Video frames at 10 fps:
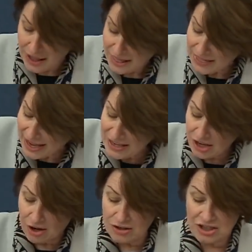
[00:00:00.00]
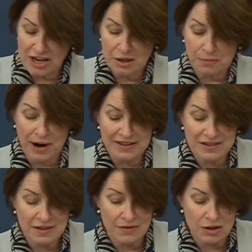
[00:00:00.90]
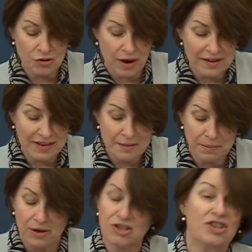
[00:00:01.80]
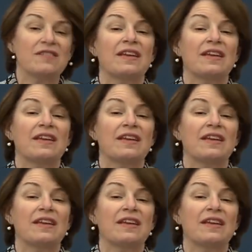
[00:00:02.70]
They negotiate the prices of the drugs they purchase